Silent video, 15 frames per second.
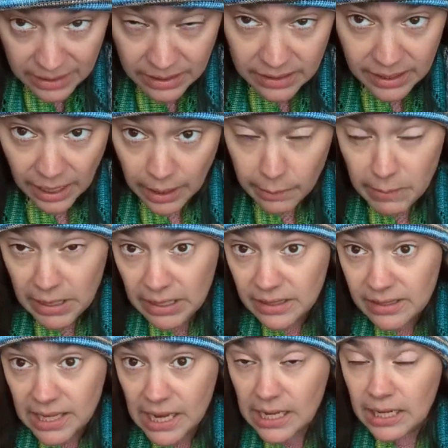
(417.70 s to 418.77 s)
the same
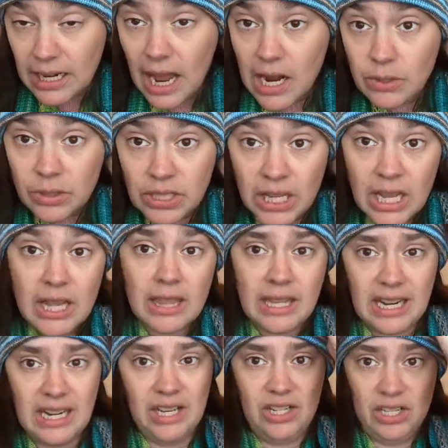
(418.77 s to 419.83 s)
inside and out, then
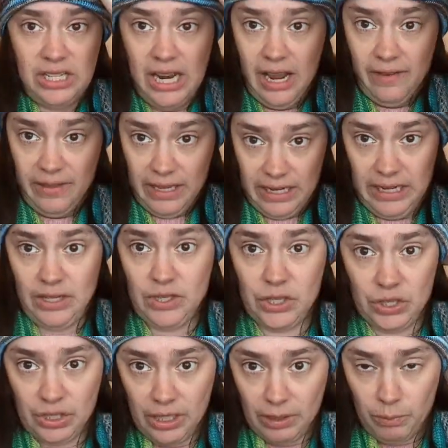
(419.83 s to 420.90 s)
I can just have that
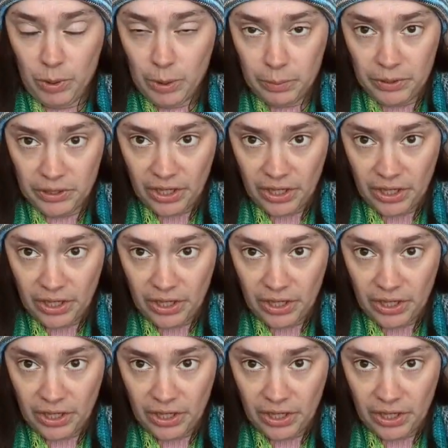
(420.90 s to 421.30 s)
extra purple